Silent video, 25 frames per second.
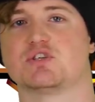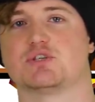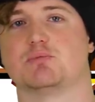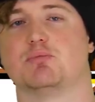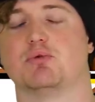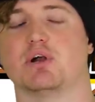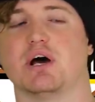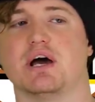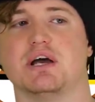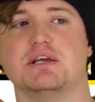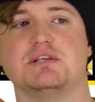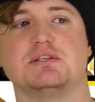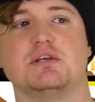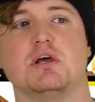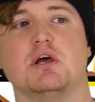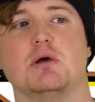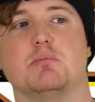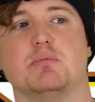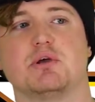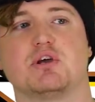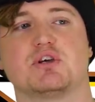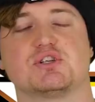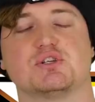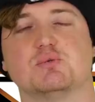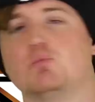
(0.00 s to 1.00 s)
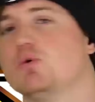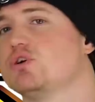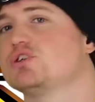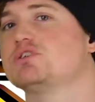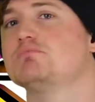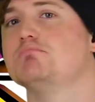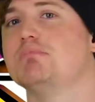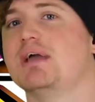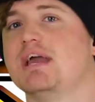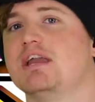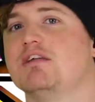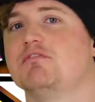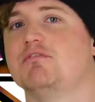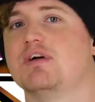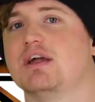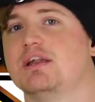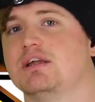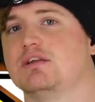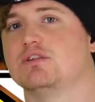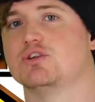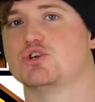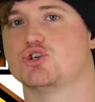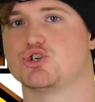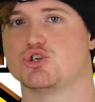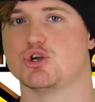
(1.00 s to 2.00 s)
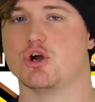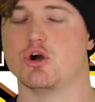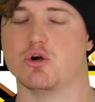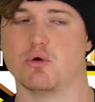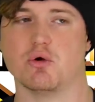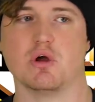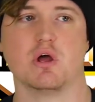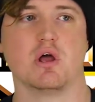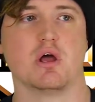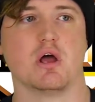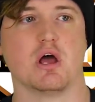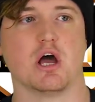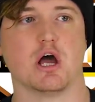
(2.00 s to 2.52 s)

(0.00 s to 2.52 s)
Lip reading: surprise because it wasn't main eventing the show.